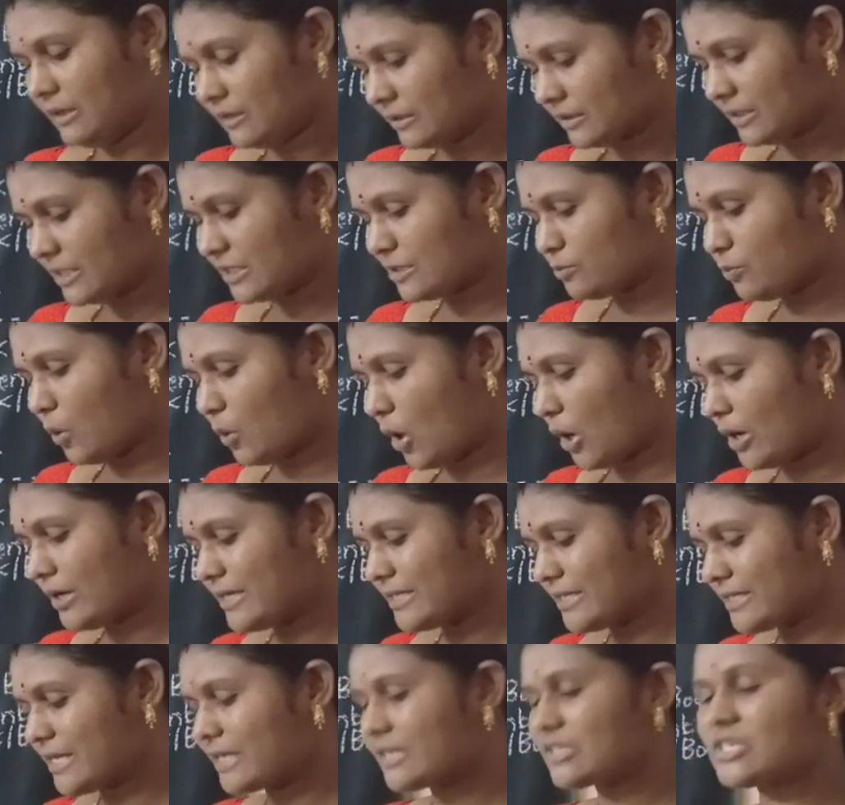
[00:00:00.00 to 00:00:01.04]
This
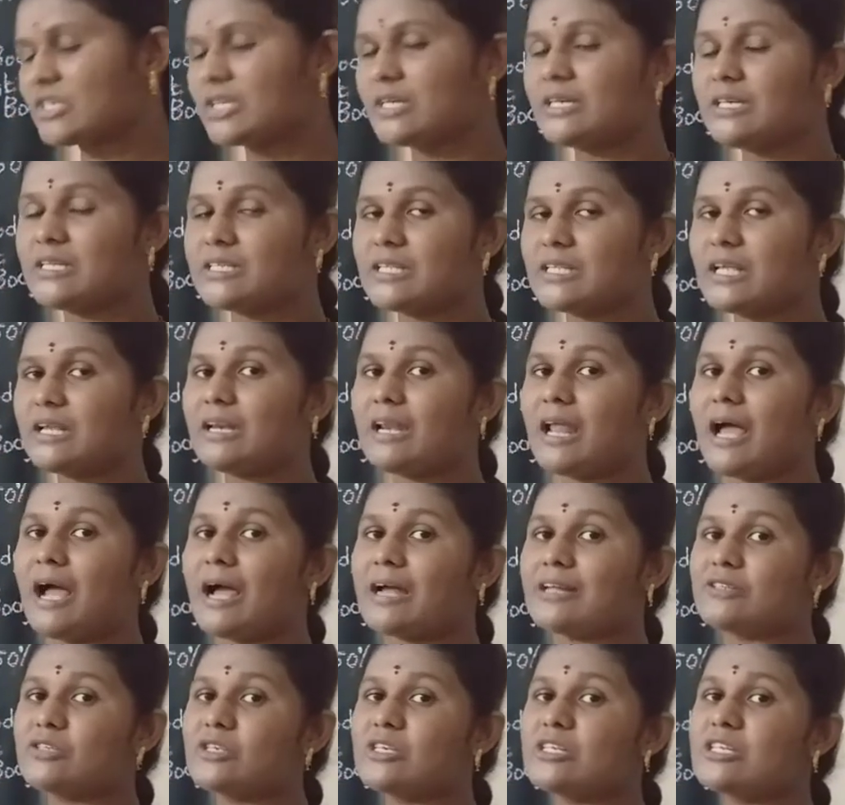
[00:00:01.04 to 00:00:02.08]
body section is the
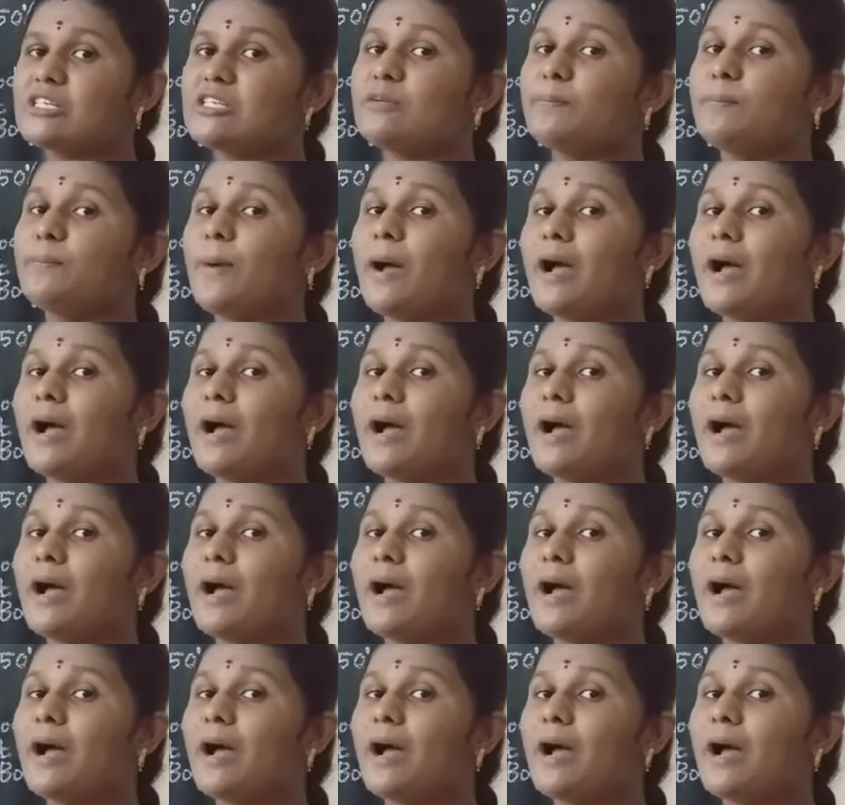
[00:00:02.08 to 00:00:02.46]
largest